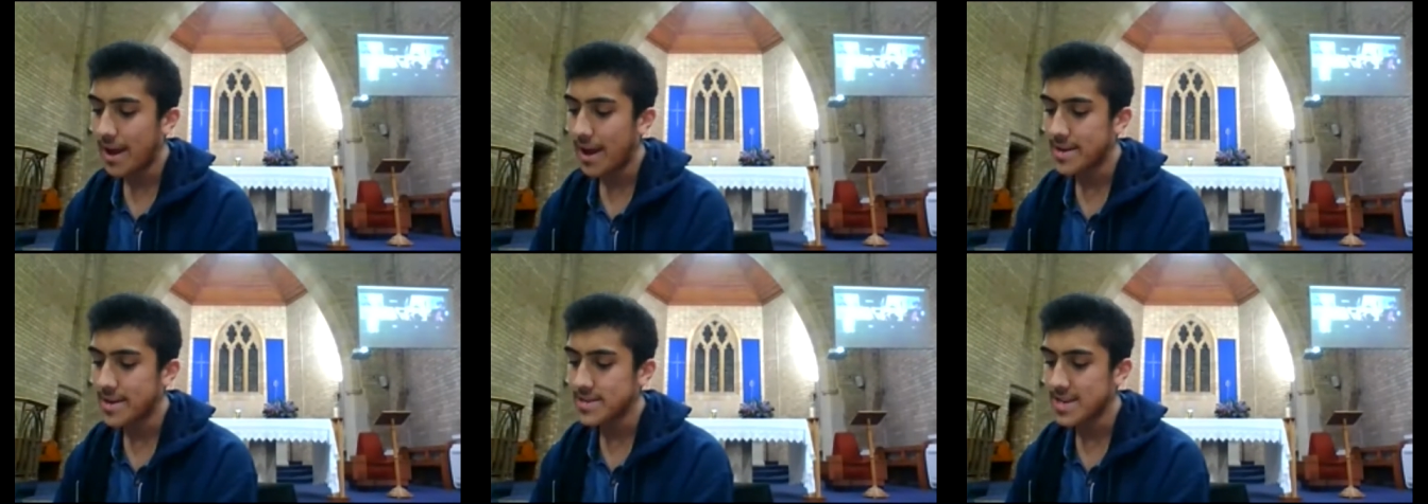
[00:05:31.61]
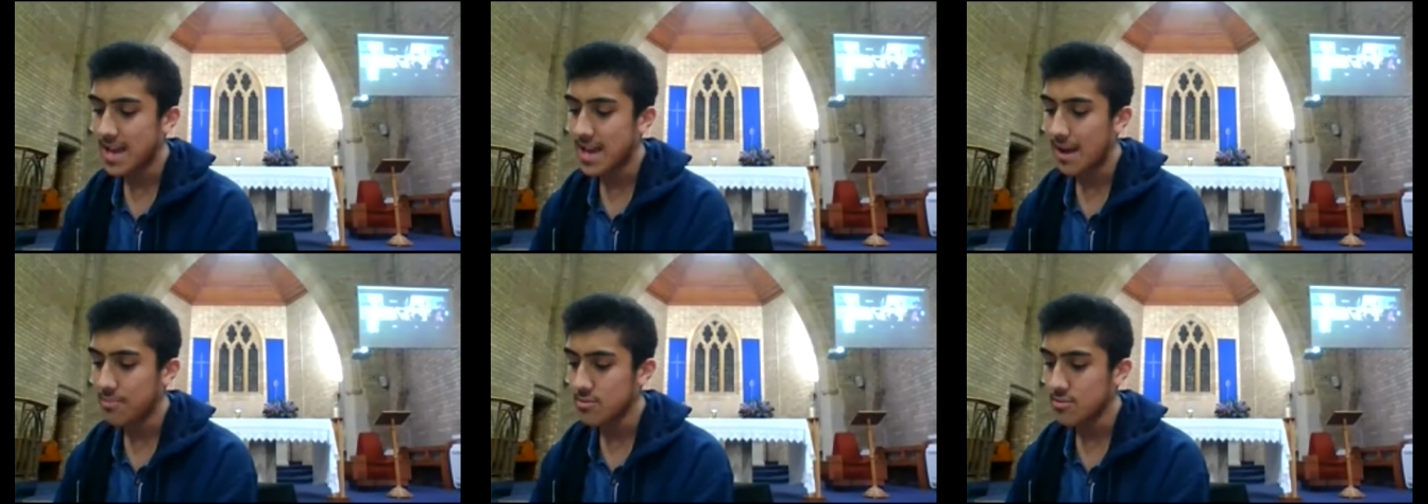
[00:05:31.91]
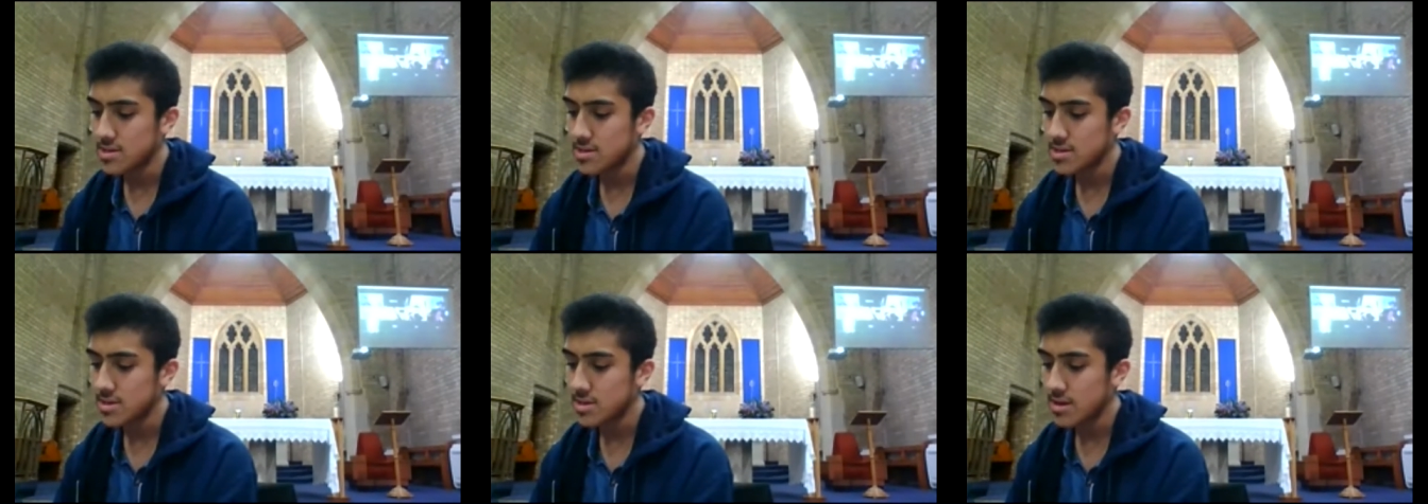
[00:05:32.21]

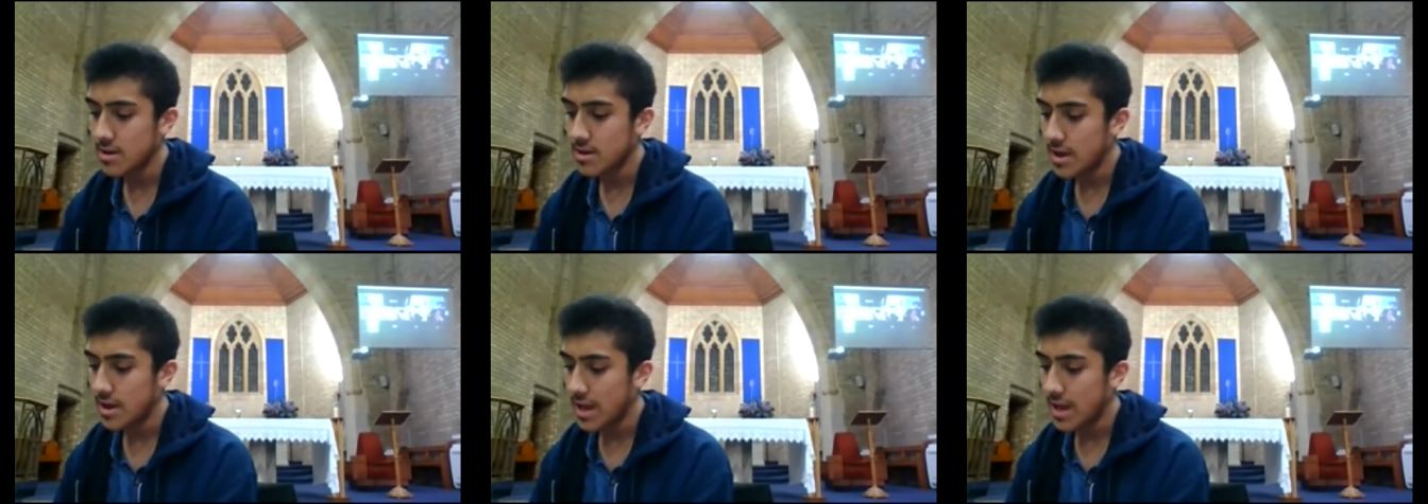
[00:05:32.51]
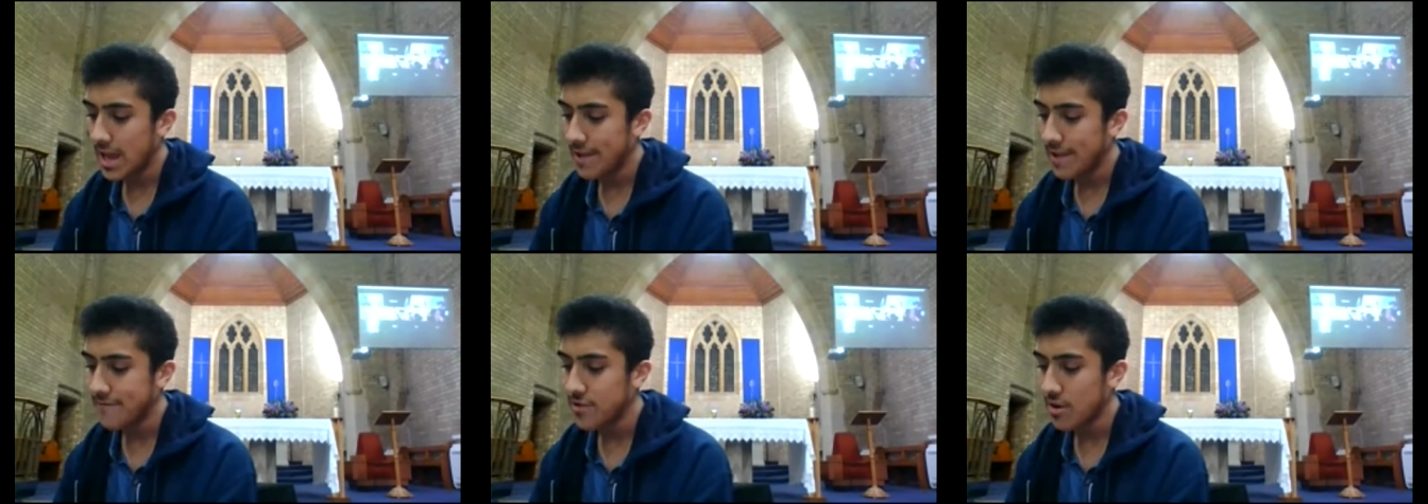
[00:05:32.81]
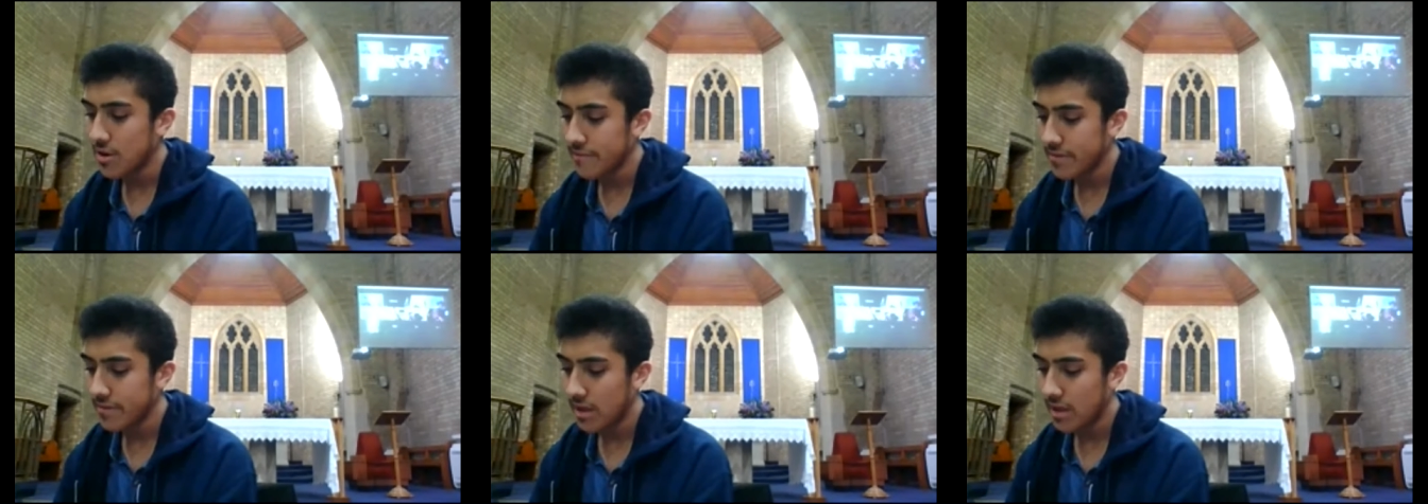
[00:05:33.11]
disciples, if you have
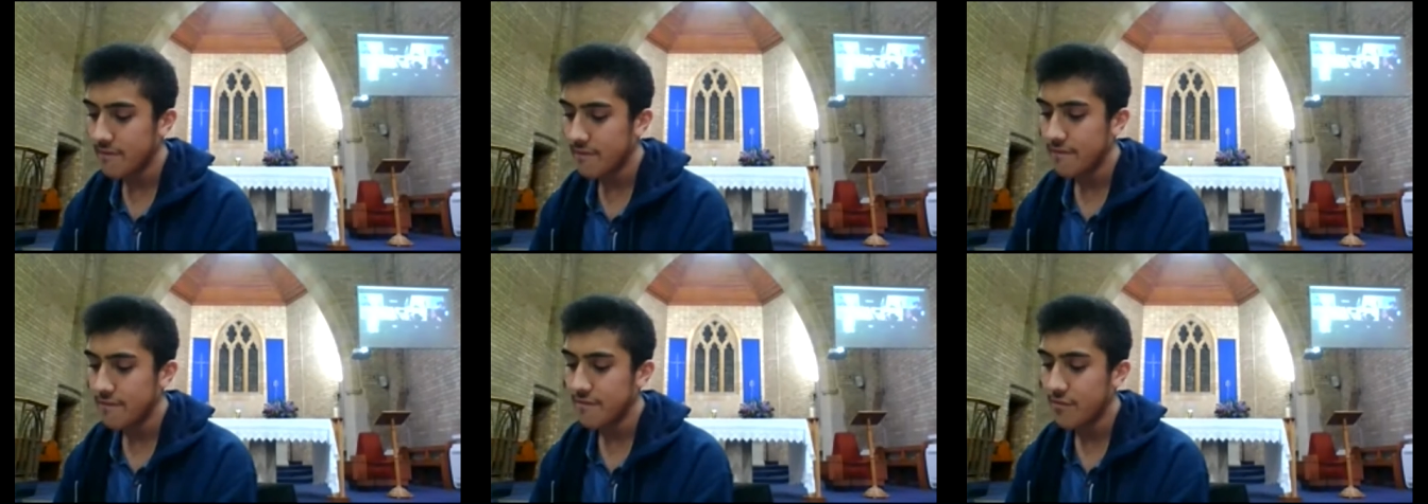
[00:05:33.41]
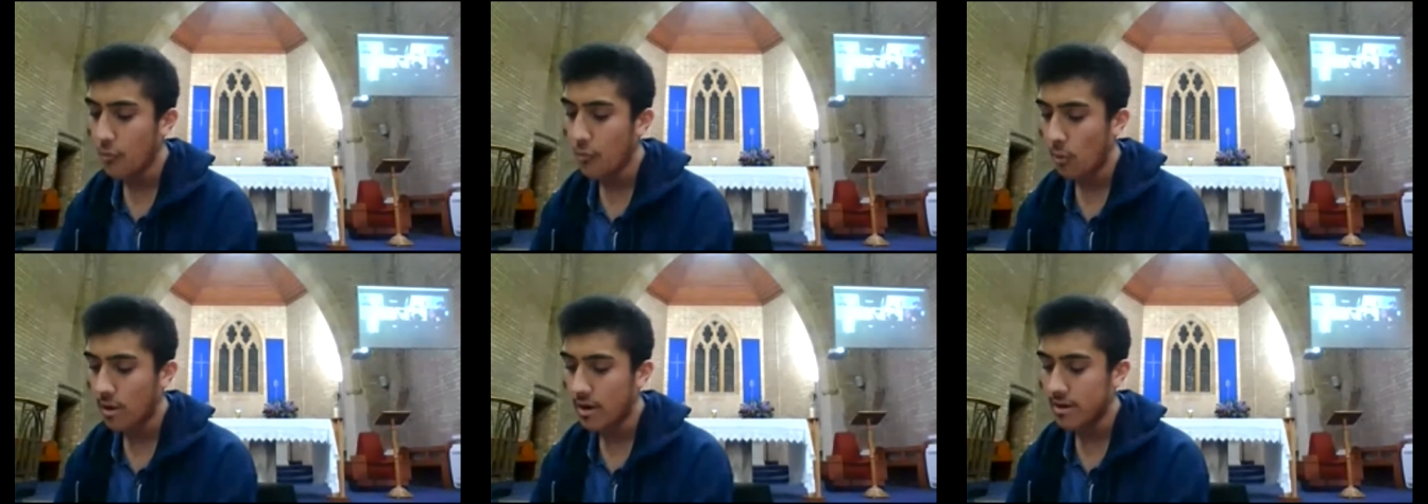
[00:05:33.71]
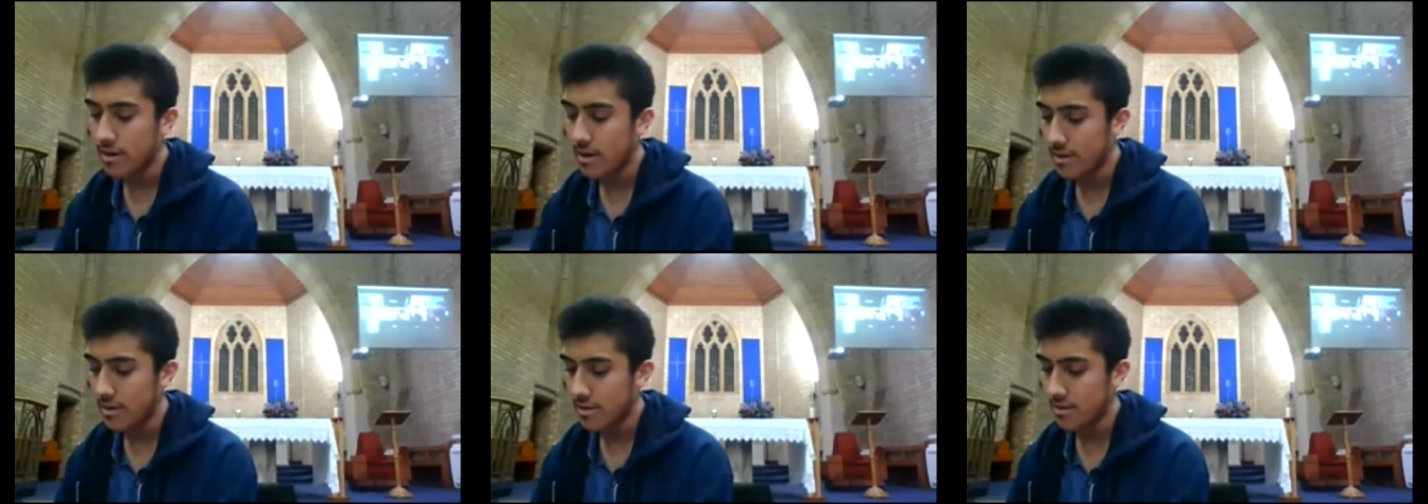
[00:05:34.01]
love for one
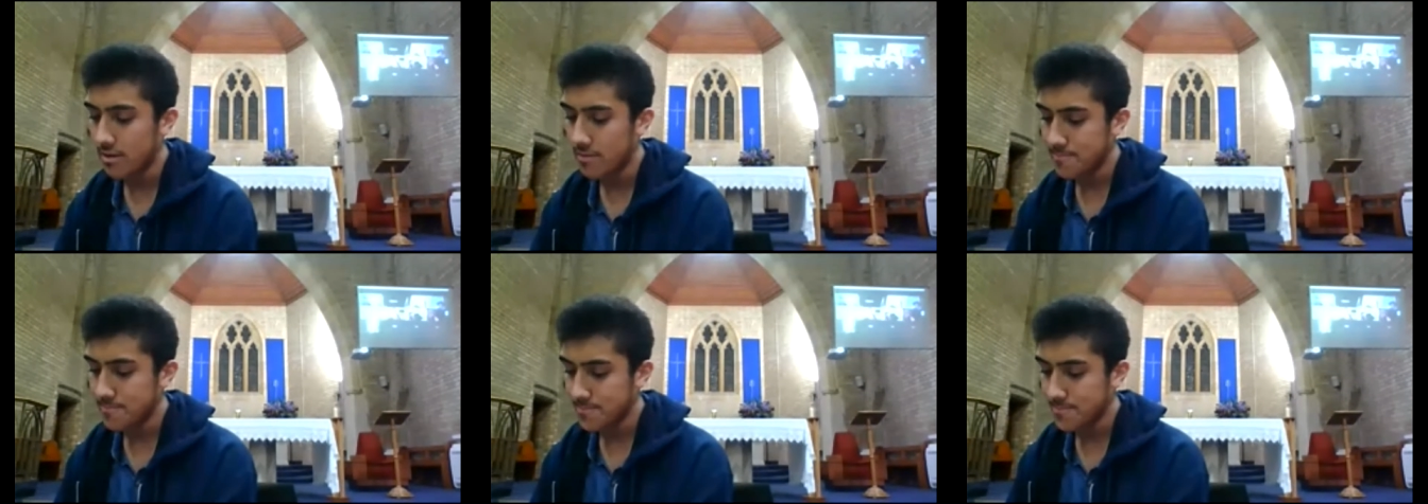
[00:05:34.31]
another.